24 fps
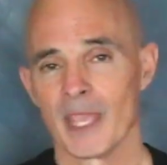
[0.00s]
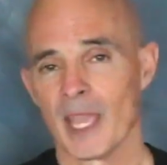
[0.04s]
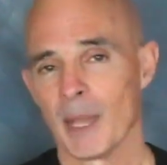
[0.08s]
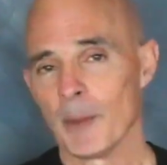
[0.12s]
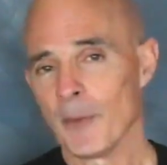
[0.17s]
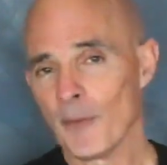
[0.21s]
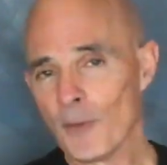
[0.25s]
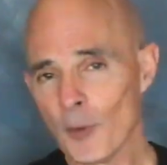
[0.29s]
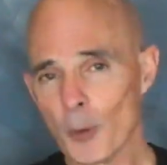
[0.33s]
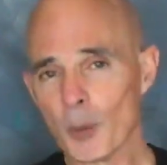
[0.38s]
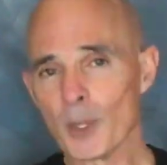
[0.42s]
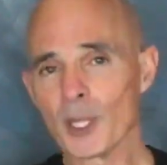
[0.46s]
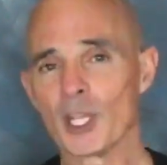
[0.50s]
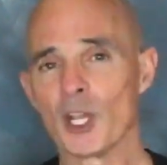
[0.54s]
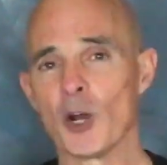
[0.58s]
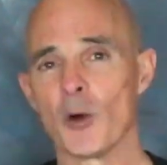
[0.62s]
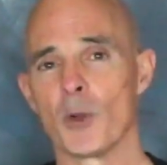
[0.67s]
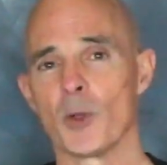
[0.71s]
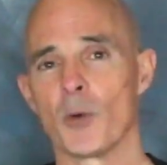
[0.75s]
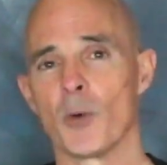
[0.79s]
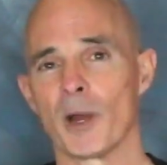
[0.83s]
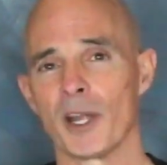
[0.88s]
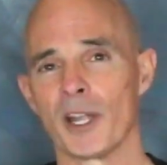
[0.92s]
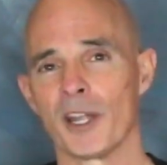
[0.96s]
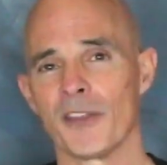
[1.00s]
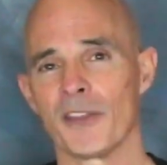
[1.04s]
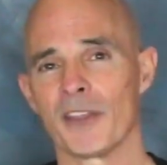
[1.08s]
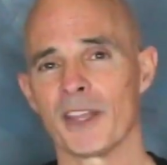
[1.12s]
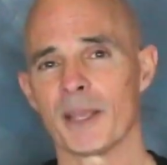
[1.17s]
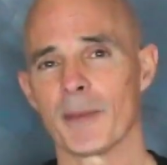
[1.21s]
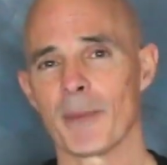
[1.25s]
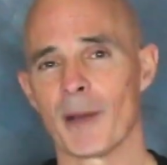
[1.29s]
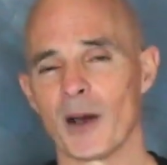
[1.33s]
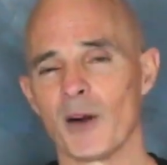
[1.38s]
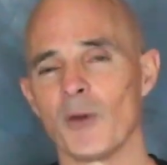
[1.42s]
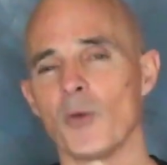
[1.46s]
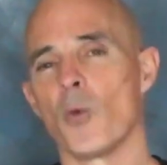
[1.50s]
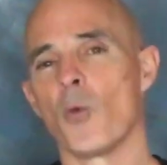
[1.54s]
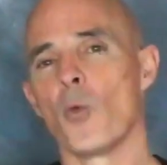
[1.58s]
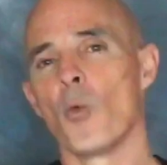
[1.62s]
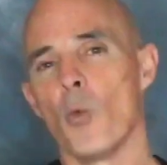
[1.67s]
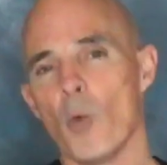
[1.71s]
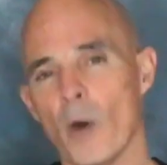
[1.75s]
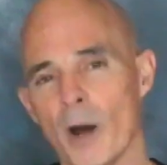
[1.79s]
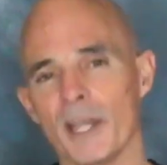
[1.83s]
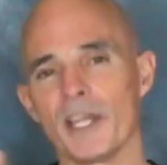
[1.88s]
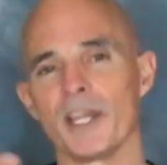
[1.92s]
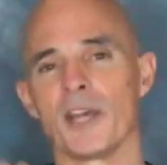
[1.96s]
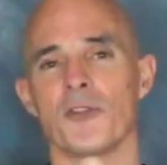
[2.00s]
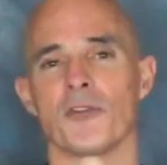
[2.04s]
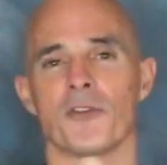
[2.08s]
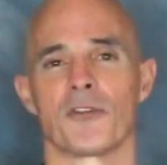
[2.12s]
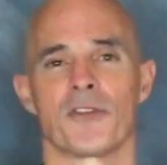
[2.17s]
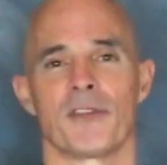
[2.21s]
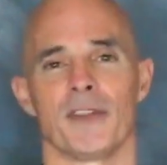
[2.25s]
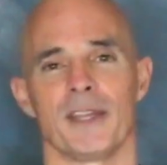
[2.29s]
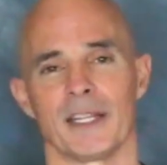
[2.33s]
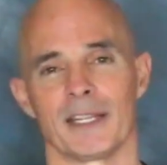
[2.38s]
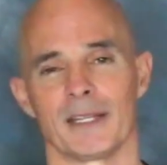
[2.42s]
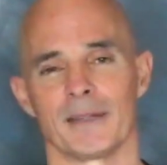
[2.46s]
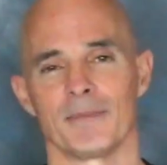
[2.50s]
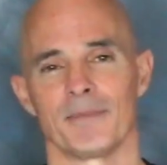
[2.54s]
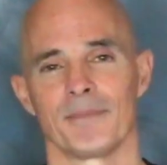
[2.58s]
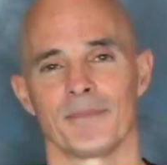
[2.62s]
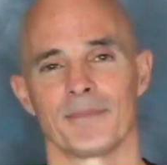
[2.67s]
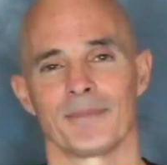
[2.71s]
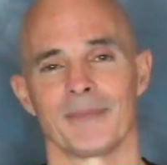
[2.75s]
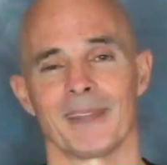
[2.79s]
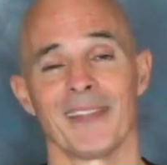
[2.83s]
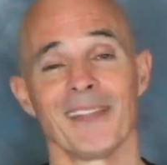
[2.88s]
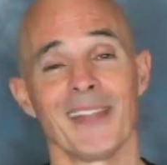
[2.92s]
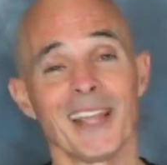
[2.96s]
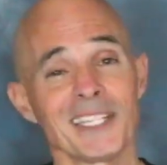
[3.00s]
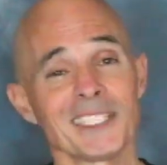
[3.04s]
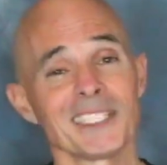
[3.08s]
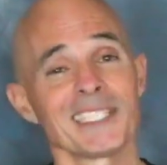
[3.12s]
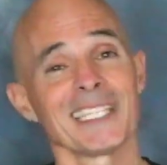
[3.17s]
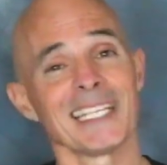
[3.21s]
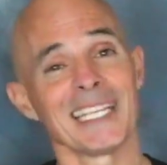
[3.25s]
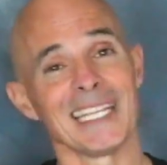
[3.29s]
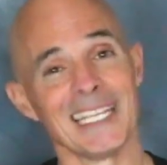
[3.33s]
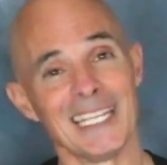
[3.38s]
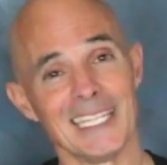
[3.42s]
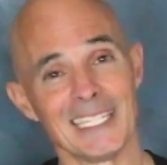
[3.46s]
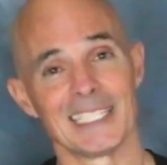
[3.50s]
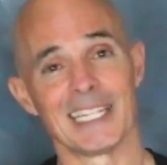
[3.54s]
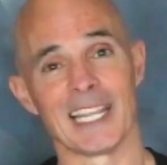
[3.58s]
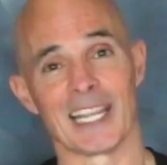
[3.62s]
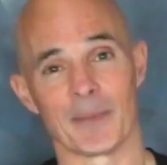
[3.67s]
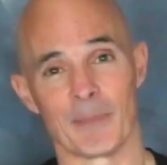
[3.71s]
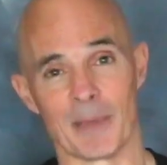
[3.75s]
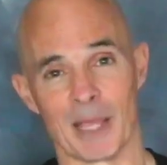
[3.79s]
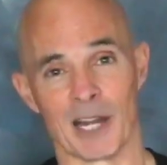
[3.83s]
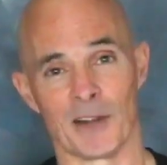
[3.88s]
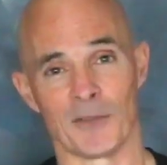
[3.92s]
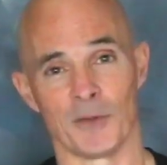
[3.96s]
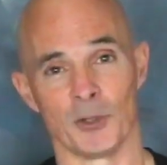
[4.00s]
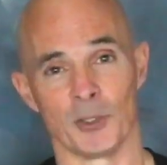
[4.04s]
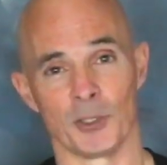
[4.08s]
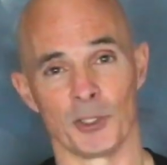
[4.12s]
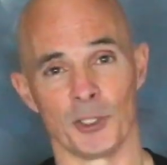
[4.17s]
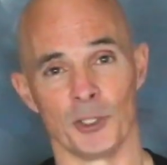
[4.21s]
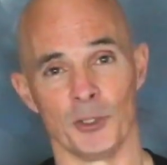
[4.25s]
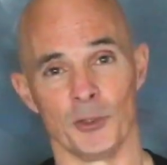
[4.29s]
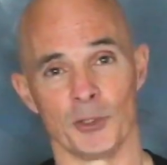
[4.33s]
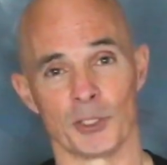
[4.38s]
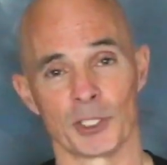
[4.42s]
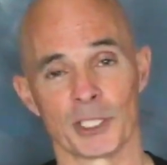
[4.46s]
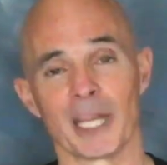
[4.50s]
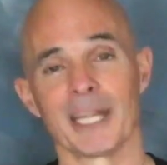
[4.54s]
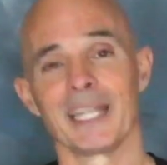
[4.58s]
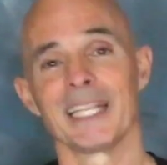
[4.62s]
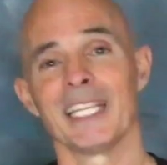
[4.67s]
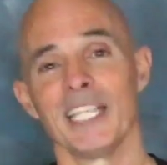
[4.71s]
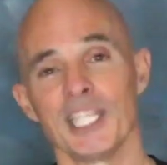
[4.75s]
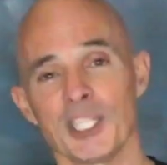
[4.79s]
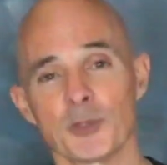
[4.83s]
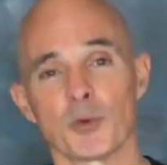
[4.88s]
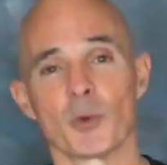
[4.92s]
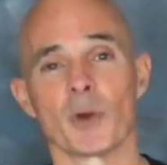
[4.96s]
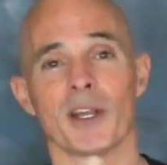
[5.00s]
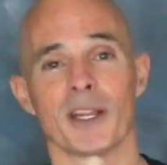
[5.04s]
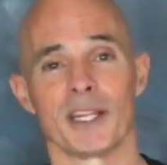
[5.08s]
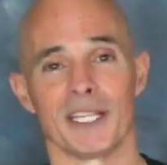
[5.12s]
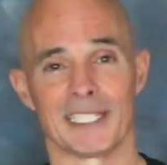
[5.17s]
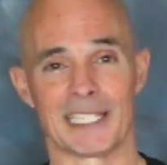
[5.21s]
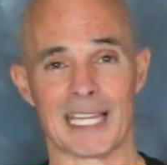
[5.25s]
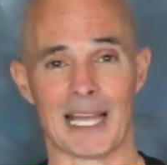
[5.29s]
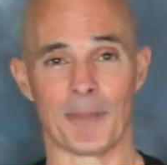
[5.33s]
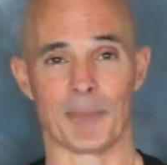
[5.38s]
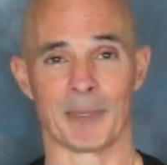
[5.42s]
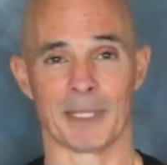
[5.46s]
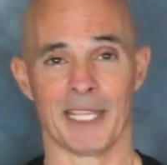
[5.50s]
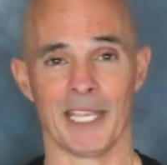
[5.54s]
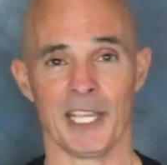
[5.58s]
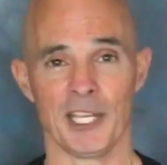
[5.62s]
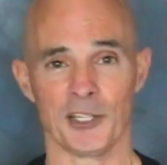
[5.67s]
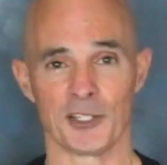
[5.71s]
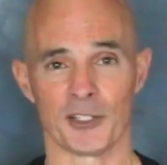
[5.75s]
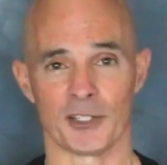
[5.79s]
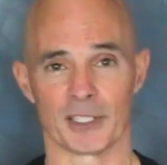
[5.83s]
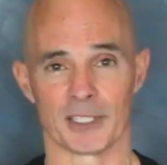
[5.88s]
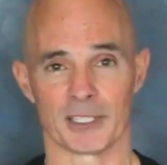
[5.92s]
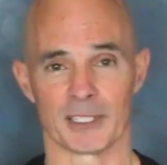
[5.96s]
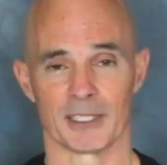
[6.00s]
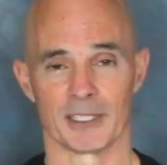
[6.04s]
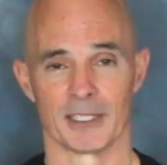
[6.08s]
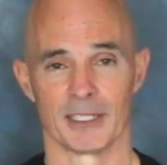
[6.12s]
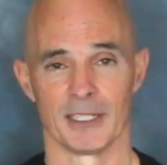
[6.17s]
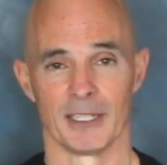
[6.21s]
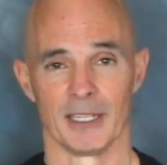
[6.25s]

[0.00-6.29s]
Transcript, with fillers: And before we go, we want you to think about one other thing, and that's the intake manifold used on each one of these applications.